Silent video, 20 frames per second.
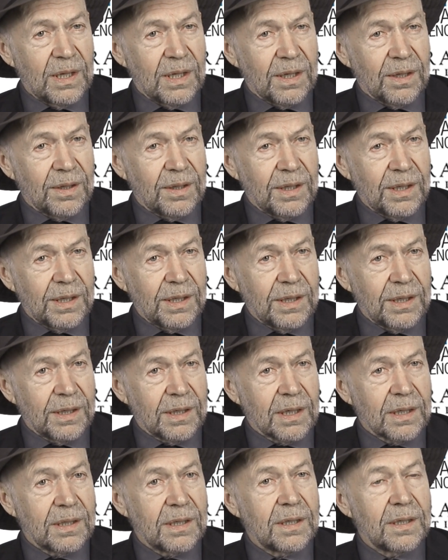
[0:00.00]

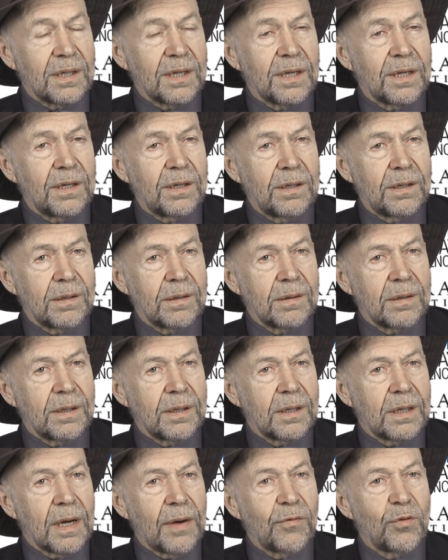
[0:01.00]
the
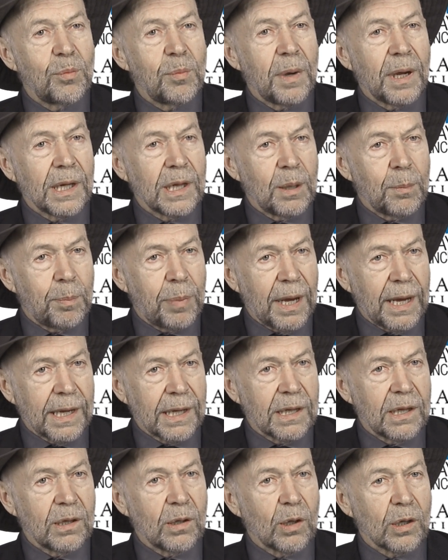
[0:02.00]
Intergovernmental
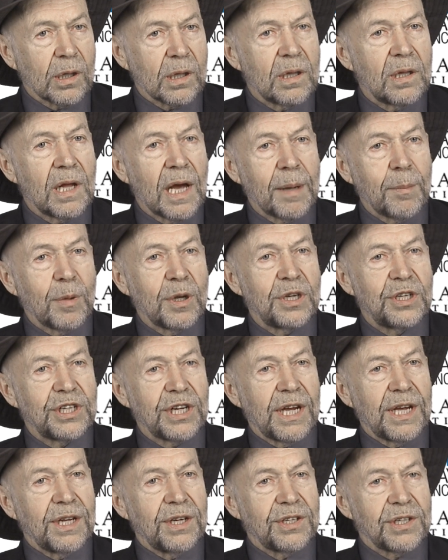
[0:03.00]
Panel on Climate
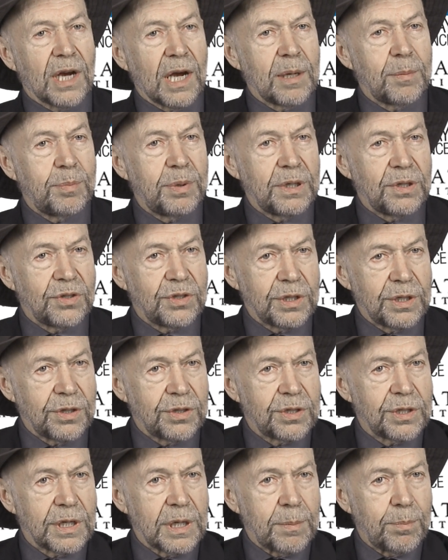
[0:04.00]
Change,
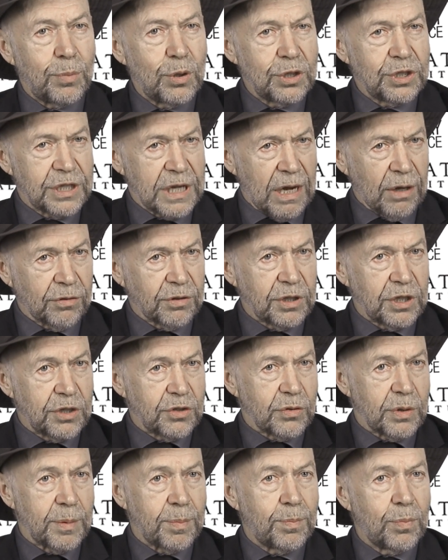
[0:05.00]
IPCC, puts out
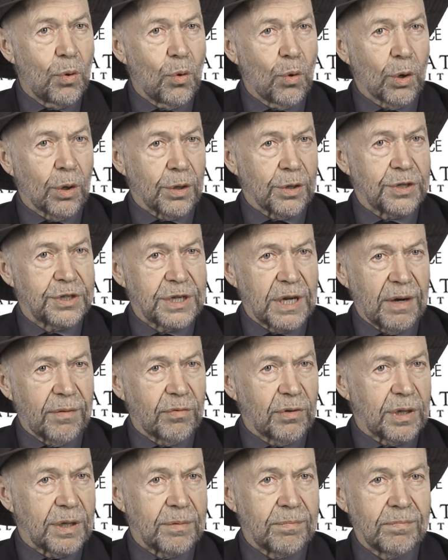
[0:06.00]
these reports
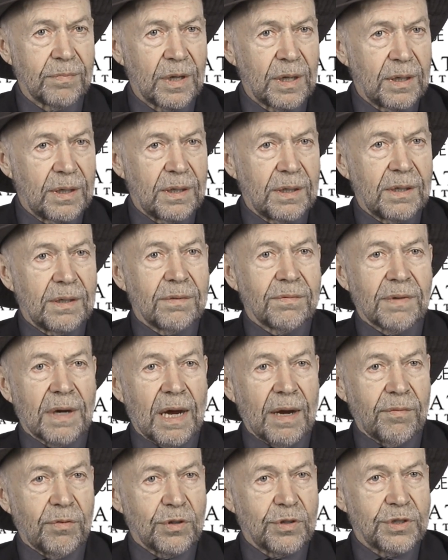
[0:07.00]
every
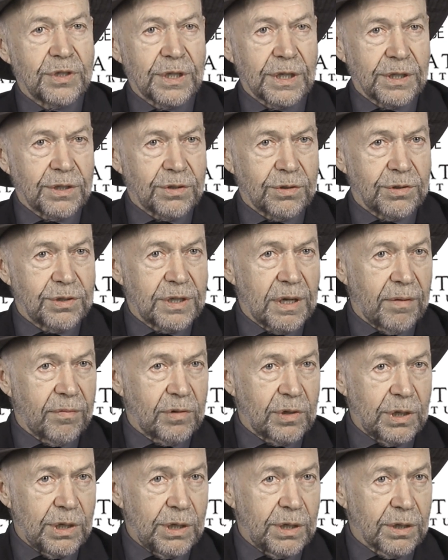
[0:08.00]
five or six or
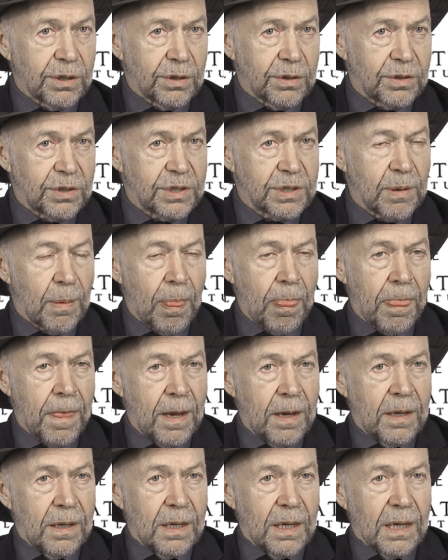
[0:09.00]
seven years.
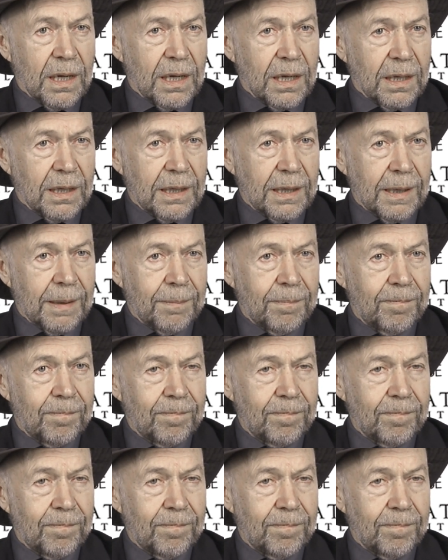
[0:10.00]
Uh,